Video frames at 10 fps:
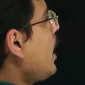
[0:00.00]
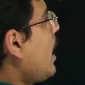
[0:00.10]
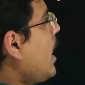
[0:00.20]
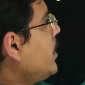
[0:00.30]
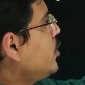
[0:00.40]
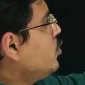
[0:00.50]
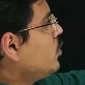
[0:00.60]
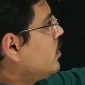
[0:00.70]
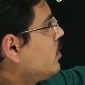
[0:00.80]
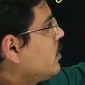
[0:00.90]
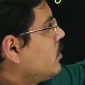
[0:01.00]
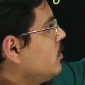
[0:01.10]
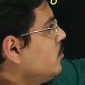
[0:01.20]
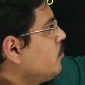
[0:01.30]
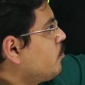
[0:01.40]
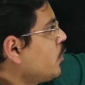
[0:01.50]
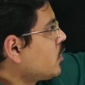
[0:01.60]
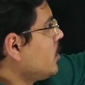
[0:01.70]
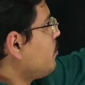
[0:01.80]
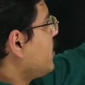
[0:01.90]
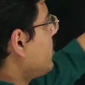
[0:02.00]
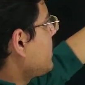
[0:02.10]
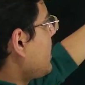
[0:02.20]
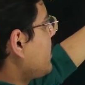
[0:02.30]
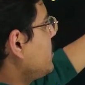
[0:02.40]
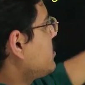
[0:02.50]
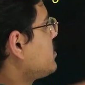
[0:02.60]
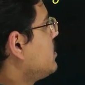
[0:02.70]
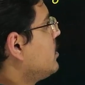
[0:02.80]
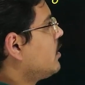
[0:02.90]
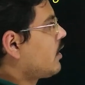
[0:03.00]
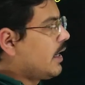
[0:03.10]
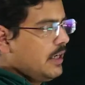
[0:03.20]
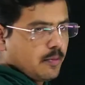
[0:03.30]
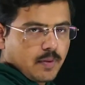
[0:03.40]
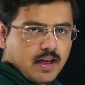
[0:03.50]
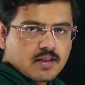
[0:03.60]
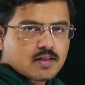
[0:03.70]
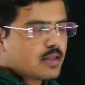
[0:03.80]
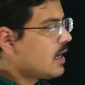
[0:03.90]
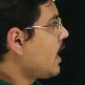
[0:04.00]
And you put the pivot at its right place